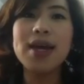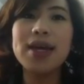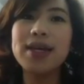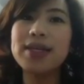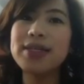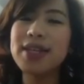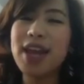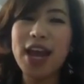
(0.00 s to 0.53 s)

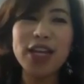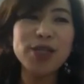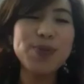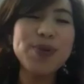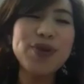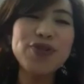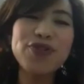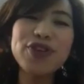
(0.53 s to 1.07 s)
He's an
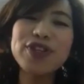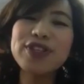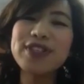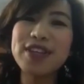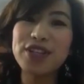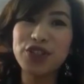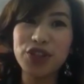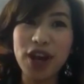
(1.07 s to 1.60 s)
experienced
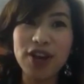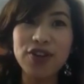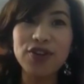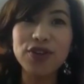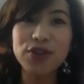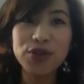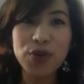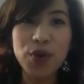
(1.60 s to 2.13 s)
and
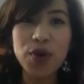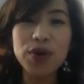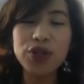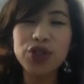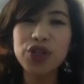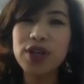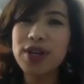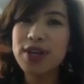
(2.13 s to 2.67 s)
generous
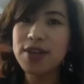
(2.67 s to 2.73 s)
coach.